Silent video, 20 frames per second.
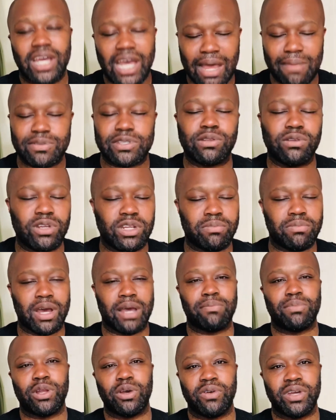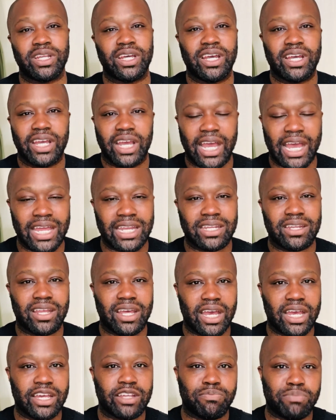Absolutely mind-blowing. And
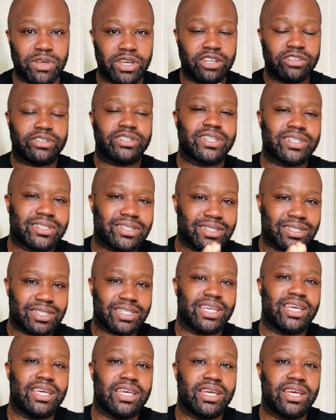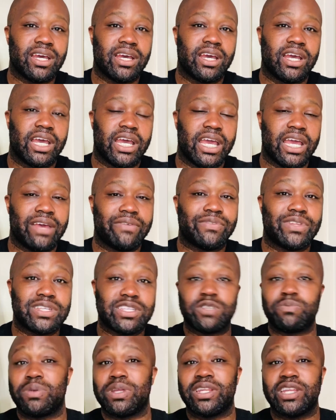it'd be interesting to see if this has
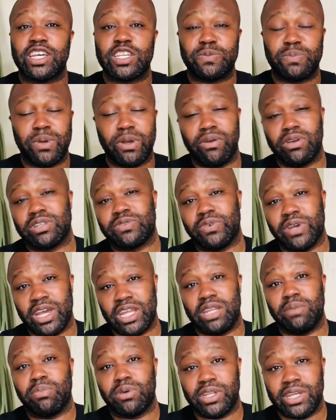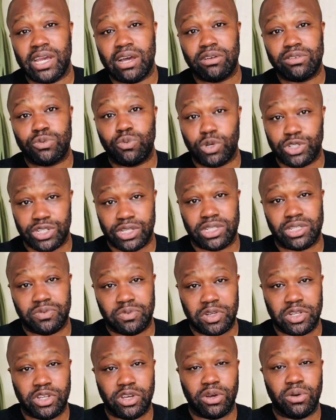been the experience for anybody else watching this
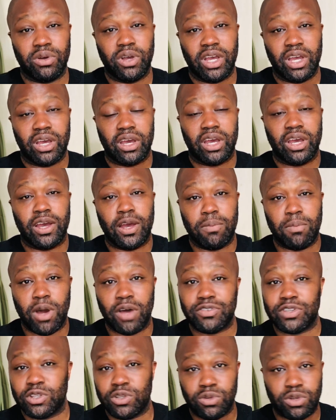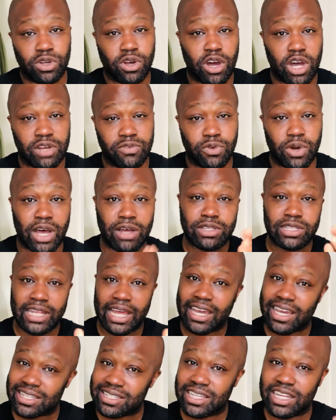video after doing a carnivore.
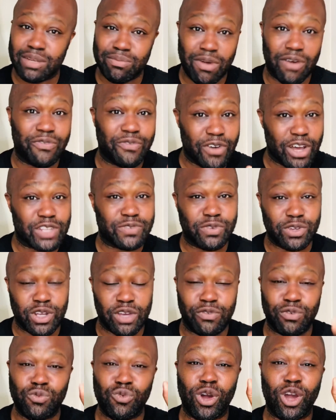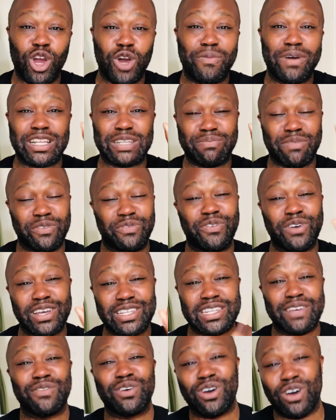Like I said in my first video, if you go back to my first
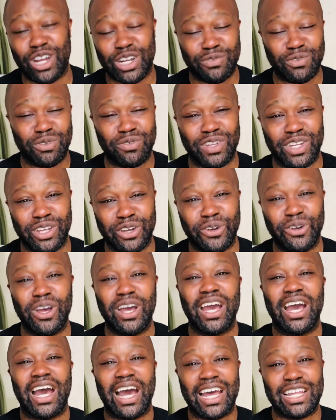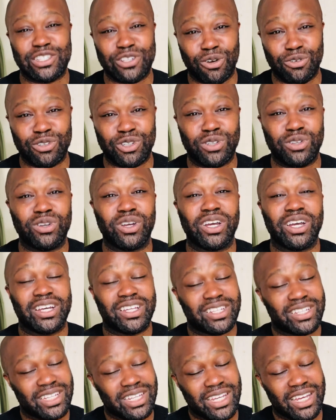ever carnivore video, I told you
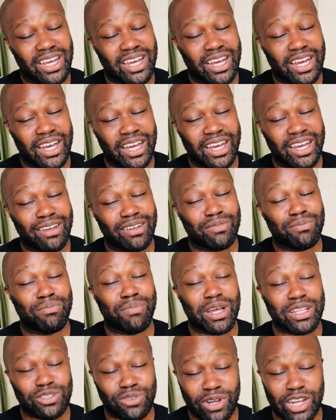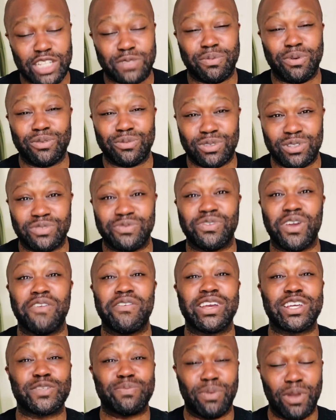my toilet experience was very
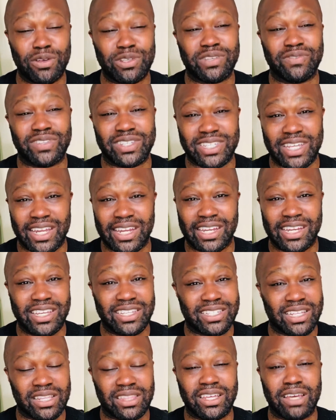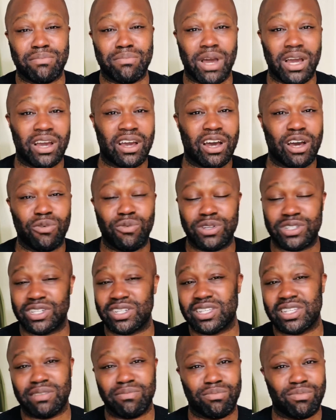explosive, to say the least. I think my gut was just
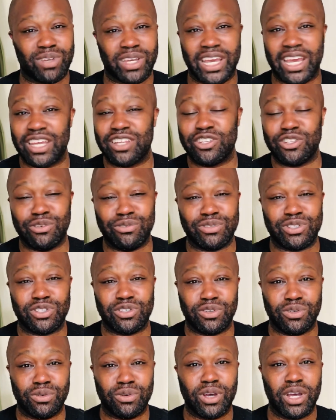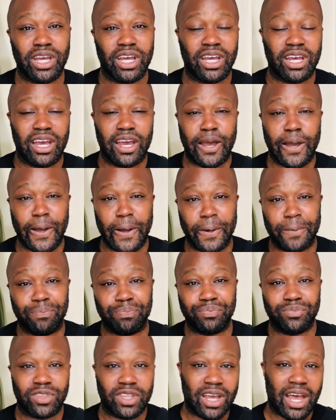getting used to
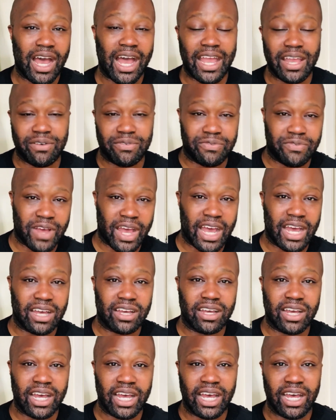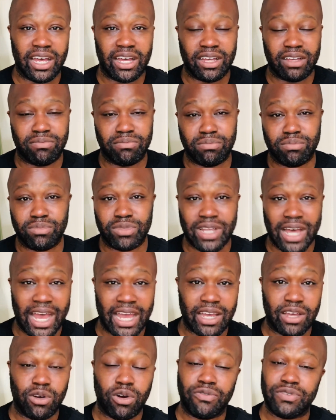the higher fat
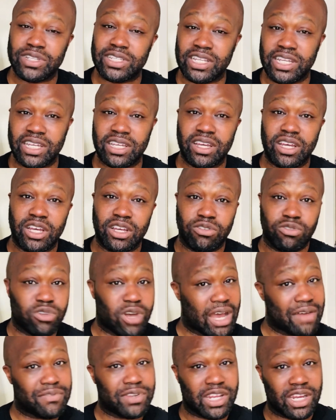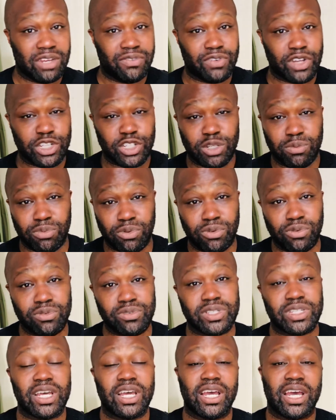diet, obviously not having any
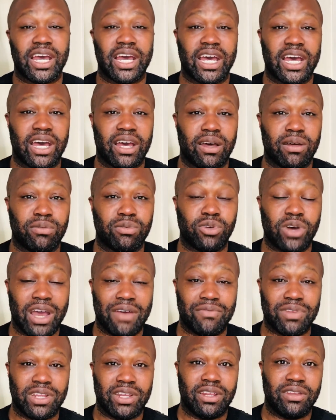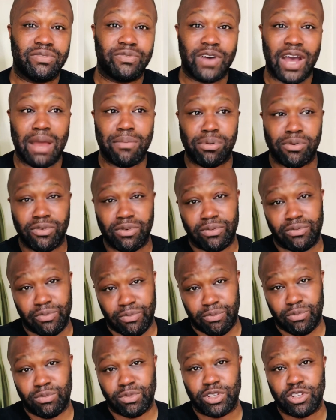vegetables, not having any fiber,
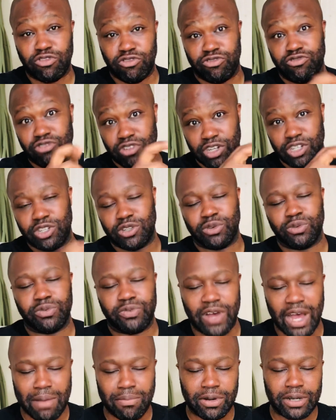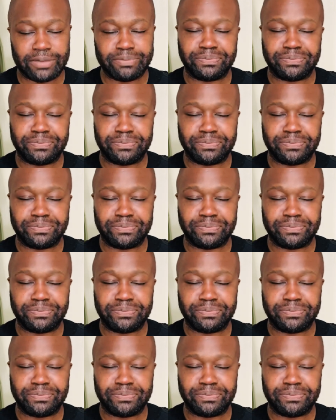traditional fiber.